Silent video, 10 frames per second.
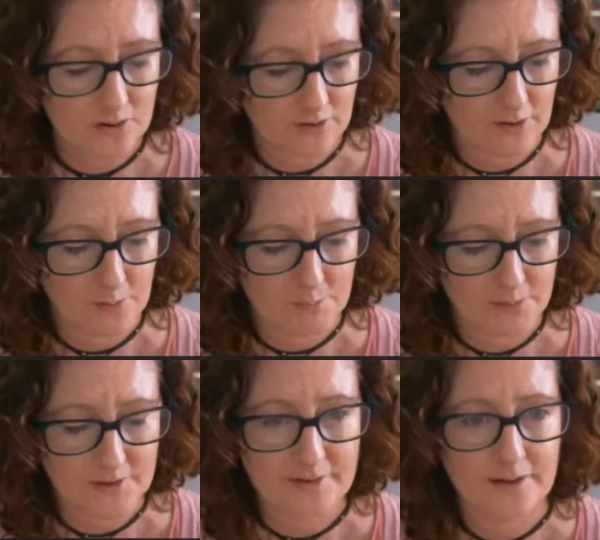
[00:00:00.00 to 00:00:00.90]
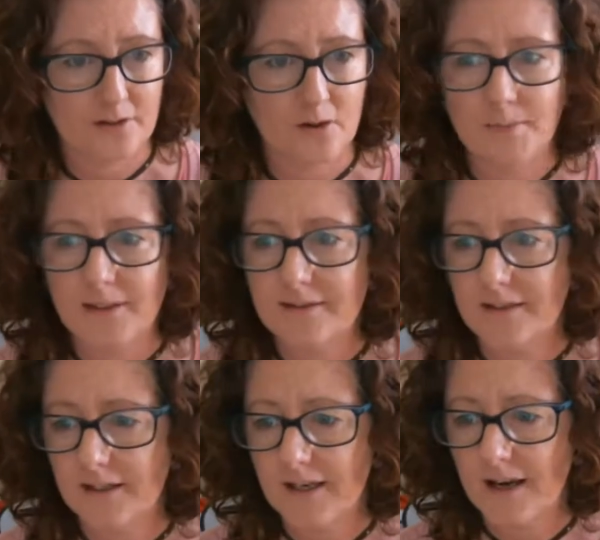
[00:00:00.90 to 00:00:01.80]
and I'll put this in the comments
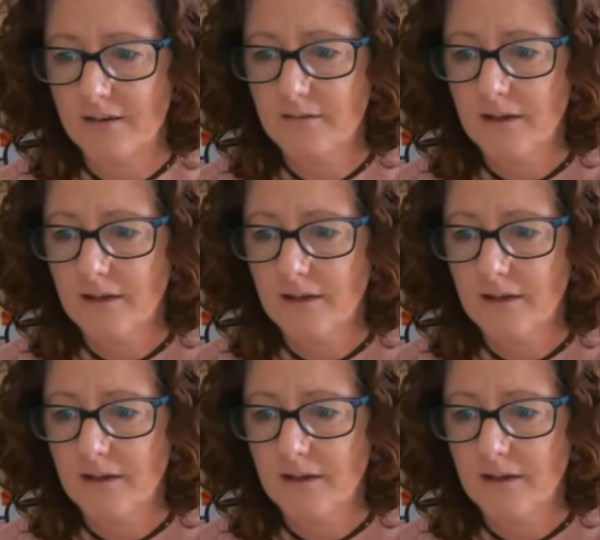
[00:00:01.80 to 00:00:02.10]
here now,